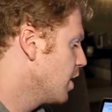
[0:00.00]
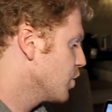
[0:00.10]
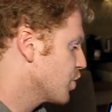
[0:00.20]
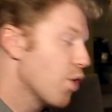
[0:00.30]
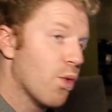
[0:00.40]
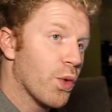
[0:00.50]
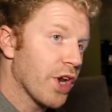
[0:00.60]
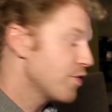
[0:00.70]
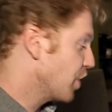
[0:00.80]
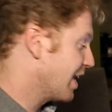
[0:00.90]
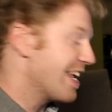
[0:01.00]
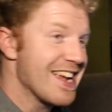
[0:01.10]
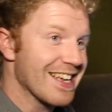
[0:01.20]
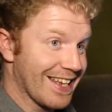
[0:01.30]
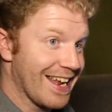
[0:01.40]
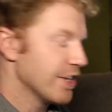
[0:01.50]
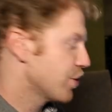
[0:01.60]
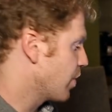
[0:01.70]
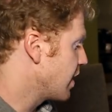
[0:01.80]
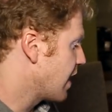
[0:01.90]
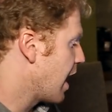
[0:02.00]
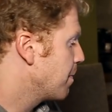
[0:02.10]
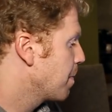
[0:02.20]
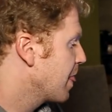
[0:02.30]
So what I've done here to illustrate that